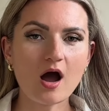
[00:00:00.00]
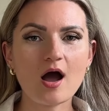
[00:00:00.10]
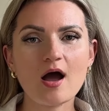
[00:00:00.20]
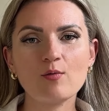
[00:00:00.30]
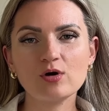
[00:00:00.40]

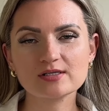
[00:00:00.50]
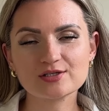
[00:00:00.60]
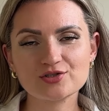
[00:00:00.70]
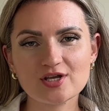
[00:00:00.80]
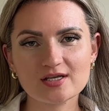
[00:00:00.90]
I was
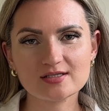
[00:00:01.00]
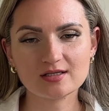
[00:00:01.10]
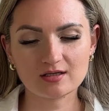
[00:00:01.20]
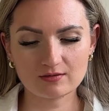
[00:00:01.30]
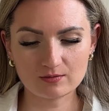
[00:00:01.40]

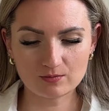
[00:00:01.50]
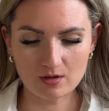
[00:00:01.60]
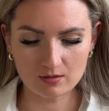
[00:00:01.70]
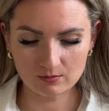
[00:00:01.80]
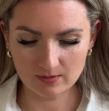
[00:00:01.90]
adjusting it the
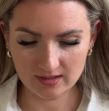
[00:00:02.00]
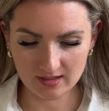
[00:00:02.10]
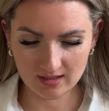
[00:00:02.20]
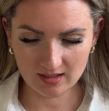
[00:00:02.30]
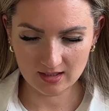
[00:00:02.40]
wrong
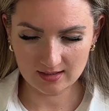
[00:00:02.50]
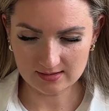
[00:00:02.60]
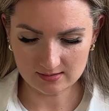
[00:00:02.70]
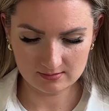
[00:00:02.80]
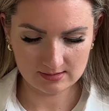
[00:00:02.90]
way.
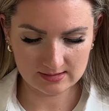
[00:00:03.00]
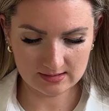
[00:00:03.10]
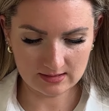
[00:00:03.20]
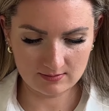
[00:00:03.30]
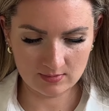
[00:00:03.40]

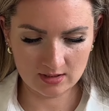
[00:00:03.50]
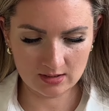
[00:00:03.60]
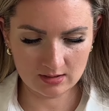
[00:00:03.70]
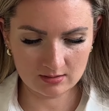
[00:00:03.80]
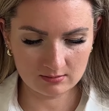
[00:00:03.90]
Silly
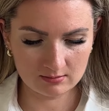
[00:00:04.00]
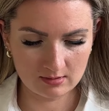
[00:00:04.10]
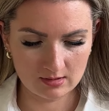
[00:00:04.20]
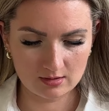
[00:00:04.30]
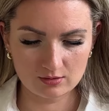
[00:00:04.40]
me.
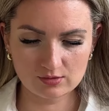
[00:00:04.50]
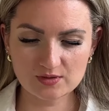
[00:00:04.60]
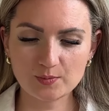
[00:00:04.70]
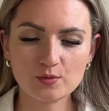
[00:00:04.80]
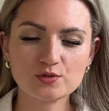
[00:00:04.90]
You're
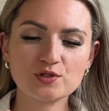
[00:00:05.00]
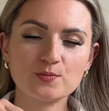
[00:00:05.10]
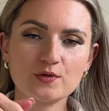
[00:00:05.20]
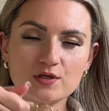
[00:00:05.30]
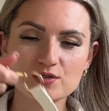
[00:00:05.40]
supposed to
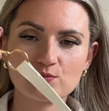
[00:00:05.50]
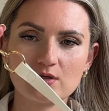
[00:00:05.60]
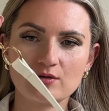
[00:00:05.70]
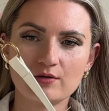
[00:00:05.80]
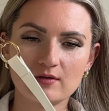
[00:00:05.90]
put this
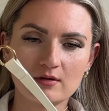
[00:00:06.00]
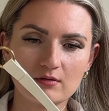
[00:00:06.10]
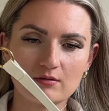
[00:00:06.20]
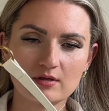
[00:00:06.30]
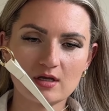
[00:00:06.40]
one on,
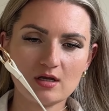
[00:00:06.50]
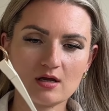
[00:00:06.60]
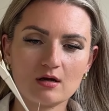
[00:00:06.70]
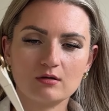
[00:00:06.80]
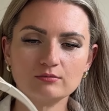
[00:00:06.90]
on
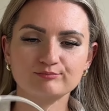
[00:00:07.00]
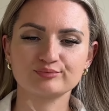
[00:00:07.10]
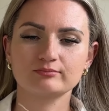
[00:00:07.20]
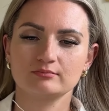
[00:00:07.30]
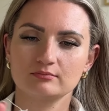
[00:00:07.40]
here. Oh,
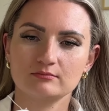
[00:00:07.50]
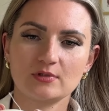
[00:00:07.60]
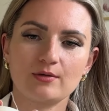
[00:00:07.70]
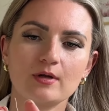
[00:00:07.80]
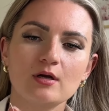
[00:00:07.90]

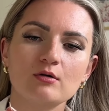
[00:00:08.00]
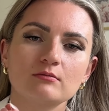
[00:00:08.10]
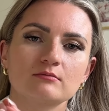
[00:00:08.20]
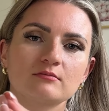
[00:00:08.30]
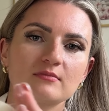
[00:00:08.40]
here we go.
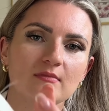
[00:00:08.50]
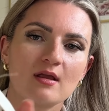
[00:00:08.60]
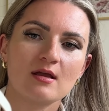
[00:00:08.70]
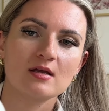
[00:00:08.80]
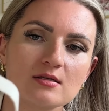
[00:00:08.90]

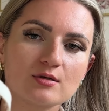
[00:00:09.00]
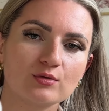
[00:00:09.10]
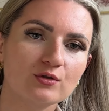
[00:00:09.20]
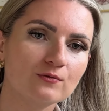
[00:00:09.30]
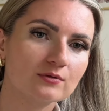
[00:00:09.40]
So
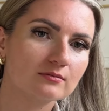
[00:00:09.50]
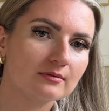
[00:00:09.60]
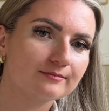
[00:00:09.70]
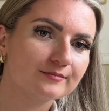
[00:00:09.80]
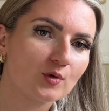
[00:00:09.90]
you would
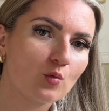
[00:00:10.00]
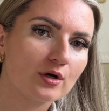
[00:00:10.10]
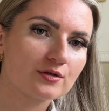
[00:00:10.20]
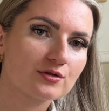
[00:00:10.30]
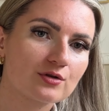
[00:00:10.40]

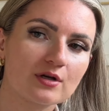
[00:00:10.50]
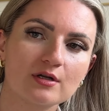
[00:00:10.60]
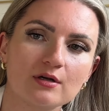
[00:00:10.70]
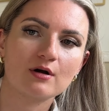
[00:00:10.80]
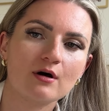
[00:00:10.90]
want to cut
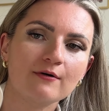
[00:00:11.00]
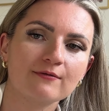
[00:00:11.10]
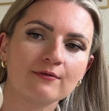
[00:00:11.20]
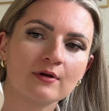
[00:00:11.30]
it off.